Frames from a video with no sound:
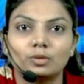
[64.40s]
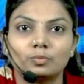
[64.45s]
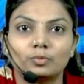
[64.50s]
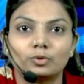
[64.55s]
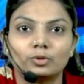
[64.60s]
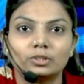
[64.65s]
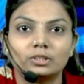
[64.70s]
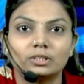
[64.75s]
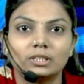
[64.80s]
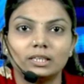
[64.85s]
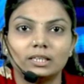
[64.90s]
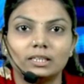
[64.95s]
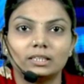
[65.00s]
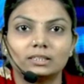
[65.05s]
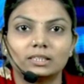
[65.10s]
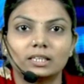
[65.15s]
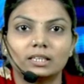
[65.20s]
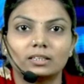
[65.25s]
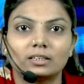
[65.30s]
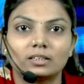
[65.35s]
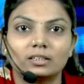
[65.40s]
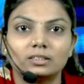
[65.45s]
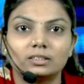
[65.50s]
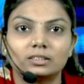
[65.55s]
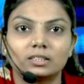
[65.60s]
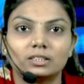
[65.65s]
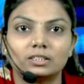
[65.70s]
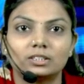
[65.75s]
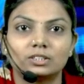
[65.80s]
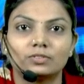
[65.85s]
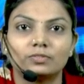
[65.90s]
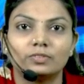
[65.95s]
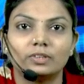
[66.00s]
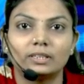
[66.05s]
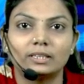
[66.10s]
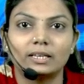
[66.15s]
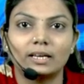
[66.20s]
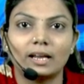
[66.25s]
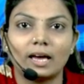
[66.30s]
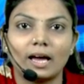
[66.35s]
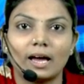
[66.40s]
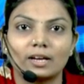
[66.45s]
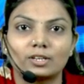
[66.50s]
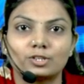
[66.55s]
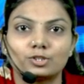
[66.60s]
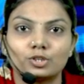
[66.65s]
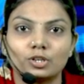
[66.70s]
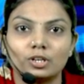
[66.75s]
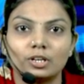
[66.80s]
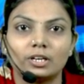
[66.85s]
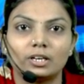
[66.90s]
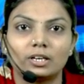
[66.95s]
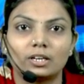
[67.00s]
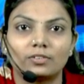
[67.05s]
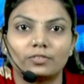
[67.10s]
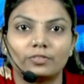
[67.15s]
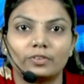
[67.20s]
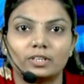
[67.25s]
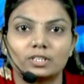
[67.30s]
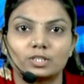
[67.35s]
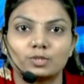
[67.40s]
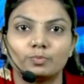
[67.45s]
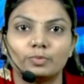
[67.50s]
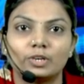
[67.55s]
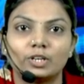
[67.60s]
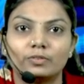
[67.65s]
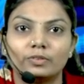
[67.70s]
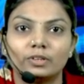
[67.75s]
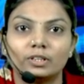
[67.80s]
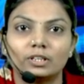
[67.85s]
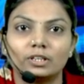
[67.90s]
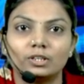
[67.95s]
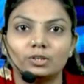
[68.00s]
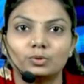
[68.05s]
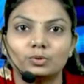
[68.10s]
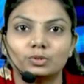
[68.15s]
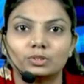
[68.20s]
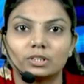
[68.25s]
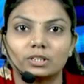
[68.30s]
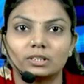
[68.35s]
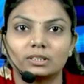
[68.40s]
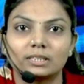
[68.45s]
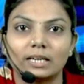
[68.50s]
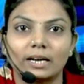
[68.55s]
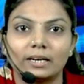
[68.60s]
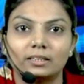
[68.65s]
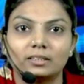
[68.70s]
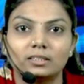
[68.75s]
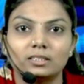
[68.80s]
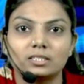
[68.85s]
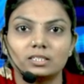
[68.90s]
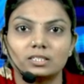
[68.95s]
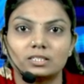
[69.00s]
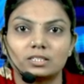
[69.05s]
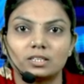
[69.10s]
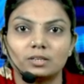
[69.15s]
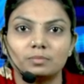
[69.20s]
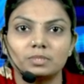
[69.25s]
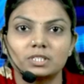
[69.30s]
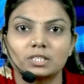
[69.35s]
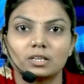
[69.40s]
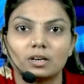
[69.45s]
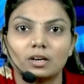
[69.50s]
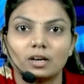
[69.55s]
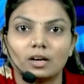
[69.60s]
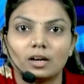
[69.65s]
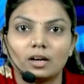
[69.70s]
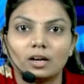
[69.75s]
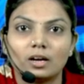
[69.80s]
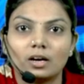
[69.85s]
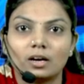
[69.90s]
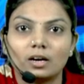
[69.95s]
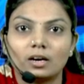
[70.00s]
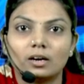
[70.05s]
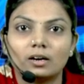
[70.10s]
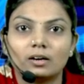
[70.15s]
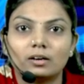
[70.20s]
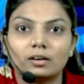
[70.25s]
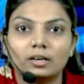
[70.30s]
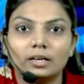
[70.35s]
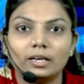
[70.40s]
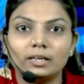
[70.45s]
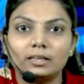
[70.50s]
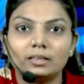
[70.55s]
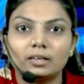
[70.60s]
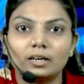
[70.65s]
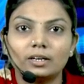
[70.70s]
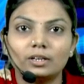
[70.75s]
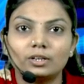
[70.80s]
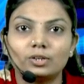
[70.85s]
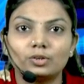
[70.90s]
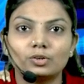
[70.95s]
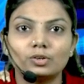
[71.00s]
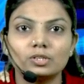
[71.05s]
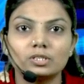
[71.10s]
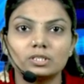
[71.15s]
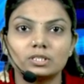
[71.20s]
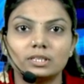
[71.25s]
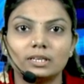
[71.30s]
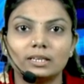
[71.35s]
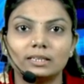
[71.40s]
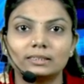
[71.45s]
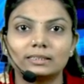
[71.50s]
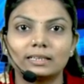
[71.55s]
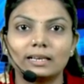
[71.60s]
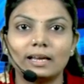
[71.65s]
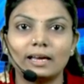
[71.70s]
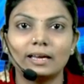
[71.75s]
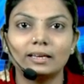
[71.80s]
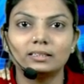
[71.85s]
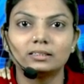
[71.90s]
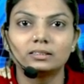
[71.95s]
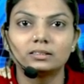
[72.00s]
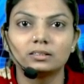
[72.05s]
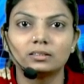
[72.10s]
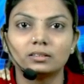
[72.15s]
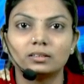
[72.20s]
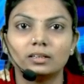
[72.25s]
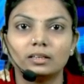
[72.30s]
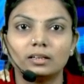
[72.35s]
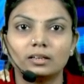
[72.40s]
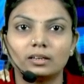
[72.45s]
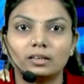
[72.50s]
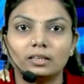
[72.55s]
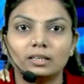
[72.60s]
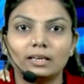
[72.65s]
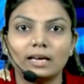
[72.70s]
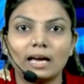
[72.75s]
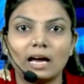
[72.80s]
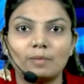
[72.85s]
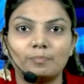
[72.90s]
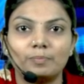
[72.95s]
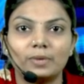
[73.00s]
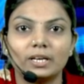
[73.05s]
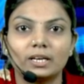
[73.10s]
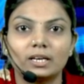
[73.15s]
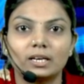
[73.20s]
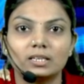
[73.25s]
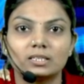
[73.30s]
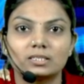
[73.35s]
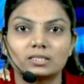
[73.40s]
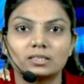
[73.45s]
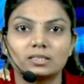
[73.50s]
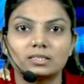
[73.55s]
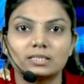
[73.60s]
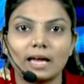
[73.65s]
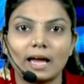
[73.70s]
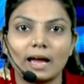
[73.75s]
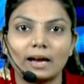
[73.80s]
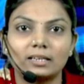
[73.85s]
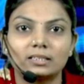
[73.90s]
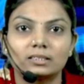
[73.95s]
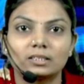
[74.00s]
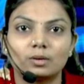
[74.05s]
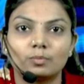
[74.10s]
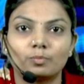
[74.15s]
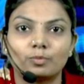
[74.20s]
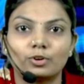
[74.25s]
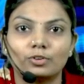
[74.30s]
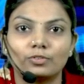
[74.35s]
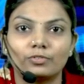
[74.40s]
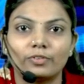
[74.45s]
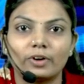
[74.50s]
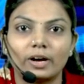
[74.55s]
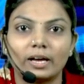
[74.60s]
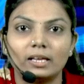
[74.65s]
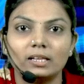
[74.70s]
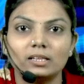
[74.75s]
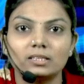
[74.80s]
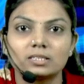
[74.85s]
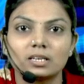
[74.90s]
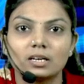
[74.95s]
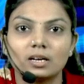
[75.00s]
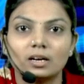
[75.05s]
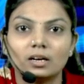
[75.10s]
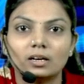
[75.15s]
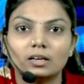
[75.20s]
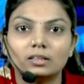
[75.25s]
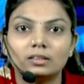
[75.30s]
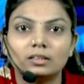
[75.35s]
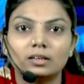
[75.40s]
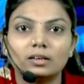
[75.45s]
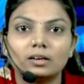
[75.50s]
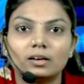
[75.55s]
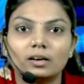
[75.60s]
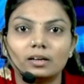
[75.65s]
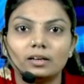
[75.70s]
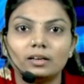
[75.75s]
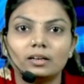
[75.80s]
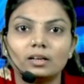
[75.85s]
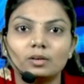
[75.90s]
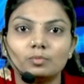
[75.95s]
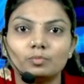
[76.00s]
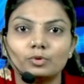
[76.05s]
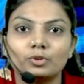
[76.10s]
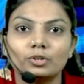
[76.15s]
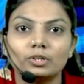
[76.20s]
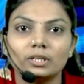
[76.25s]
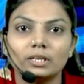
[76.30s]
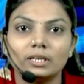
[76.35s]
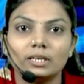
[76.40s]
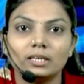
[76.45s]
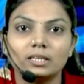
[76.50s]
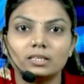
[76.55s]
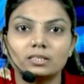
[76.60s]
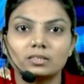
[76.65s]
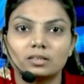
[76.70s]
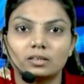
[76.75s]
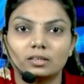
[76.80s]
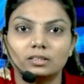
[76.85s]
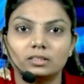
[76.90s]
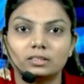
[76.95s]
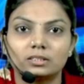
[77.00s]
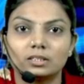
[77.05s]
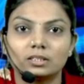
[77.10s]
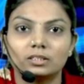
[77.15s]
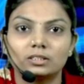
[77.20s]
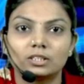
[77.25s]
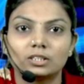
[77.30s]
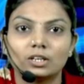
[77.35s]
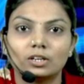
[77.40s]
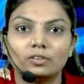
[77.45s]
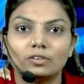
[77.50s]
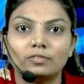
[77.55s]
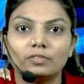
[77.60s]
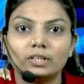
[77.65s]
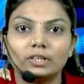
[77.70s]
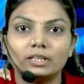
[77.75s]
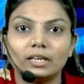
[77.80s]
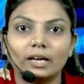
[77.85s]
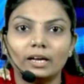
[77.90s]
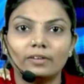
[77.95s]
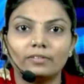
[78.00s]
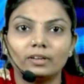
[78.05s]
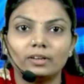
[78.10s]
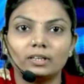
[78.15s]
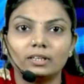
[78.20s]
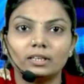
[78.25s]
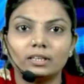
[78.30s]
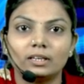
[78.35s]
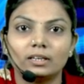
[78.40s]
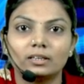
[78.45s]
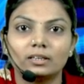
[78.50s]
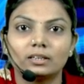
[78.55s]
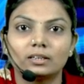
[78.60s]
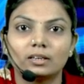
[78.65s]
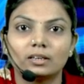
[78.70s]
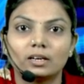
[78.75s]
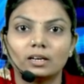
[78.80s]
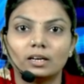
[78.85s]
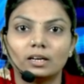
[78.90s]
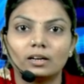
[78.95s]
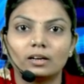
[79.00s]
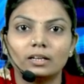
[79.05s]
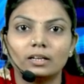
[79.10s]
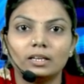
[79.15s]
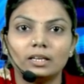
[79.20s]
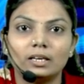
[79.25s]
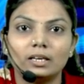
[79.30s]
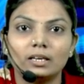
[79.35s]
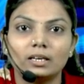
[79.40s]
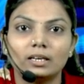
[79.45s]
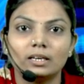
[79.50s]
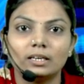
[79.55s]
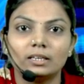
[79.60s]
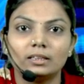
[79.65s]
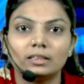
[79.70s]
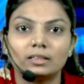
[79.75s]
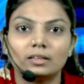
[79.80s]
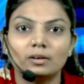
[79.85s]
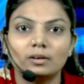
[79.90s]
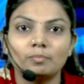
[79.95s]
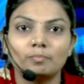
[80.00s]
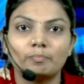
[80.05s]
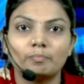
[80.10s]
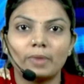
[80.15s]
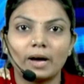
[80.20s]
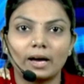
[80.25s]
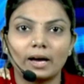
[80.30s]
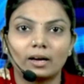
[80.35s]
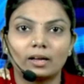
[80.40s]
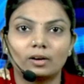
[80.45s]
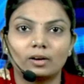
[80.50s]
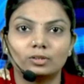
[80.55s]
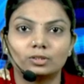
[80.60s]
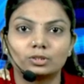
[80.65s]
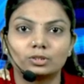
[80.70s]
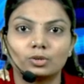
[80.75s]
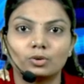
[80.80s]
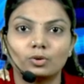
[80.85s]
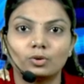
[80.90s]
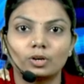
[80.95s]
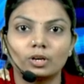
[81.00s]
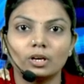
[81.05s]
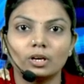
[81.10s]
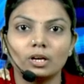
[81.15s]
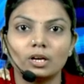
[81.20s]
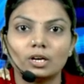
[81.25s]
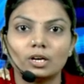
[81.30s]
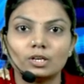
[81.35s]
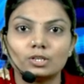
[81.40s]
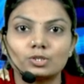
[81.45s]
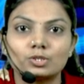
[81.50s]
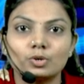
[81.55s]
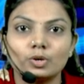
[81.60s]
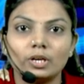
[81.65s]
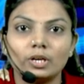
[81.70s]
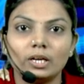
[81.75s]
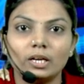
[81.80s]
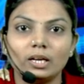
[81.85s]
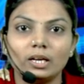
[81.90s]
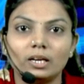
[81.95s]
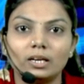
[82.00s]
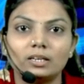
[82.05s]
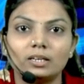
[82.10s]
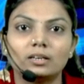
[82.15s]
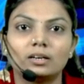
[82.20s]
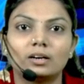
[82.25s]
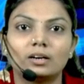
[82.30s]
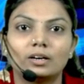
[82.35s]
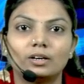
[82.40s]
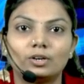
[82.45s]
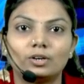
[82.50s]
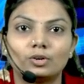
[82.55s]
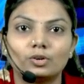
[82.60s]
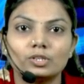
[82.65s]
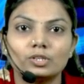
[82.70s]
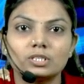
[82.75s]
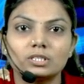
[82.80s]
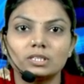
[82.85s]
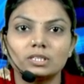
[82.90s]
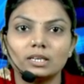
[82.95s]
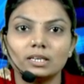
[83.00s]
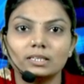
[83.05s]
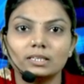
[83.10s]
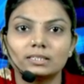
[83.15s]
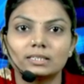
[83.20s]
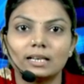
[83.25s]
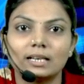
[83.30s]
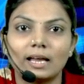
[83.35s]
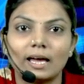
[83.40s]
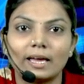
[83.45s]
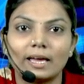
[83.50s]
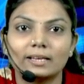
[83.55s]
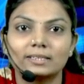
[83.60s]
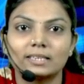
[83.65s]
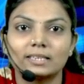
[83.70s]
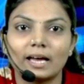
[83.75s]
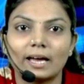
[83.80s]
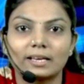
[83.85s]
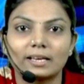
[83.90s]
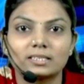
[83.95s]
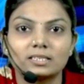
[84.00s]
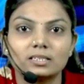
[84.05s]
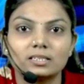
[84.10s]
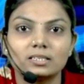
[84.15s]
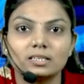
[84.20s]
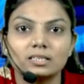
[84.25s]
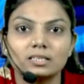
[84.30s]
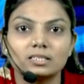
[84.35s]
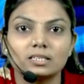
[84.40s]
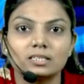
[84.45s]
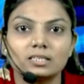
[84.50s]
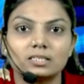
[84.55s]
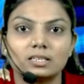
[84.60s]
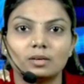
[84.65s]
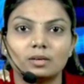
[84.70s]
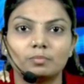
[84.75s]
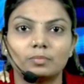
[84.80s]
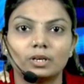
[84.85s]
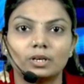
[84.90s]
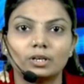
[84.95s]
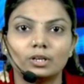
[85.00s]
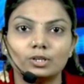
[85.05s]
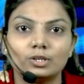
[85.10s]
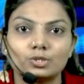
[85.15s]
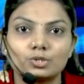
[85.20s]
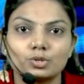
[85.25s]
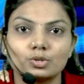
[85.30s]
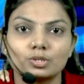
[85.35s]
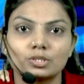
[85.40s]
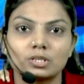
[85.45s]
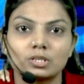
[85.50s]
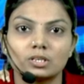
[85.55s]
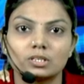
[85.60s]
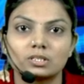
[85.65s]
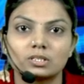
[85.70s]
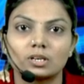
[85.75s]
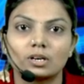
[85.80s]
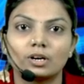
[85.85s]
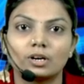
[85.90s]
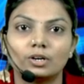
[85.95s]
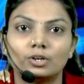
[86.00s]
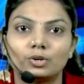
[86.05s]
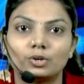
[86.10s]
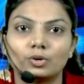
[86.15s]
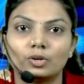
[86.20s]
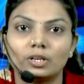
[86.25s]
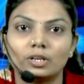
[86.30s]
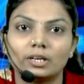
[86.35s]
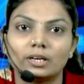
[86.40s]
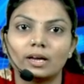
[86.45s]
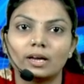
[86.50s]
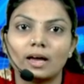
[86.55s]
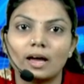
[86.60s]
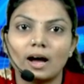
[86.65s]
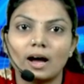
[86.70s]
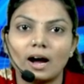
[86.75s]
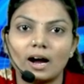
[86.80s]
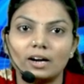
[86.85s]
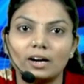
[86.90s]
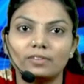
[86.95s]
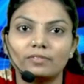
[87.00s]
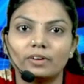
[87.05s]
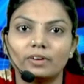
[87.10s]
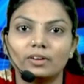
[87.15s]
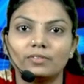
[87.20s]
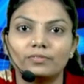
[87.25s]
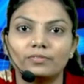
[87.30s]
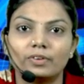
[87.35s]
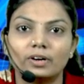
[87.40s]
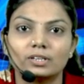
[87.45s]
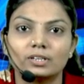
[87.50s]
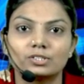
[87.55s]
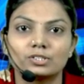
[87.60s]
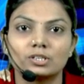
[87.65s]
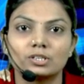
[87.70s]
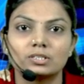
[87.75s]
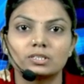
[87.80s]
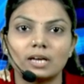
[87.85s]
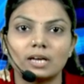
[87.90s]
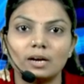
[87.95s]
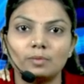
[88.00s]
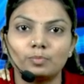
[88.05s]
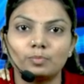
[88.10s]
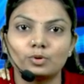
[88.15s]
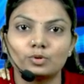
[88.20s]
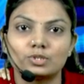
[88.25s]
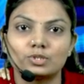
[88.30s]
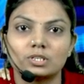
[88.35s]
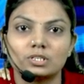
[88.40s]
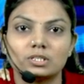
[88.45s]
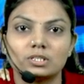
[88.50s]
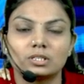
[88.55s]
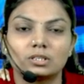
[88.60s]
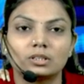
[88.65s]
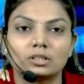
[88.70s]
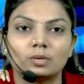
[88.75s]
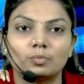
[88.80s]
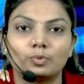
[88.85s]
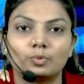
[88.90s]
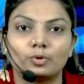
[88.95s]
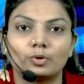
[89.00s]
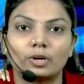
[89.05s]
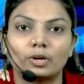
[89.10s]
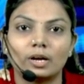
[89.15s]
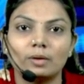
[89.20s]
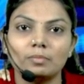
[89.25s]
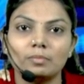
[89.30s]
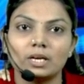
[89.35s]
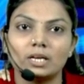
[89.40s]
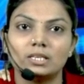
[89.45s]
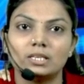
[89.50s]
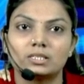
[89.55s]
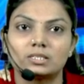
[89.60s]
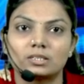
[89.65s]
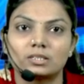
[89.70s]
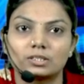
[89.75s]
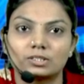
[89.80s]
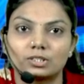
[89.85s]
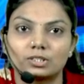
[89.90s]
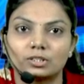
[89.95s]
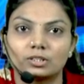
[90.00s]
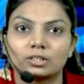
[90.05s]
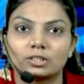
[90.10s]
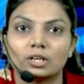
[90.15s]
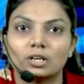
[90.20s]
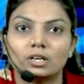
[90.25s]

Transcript: modes is and concerns with an actual interface between the users and the systems. Uh, it controls things like running applications acts upon files. The kernel mode is concerns with everything running in the backgrounds. Okay, so it controls things like accessing system, resources, controlling hardware functions and processing the program instructions.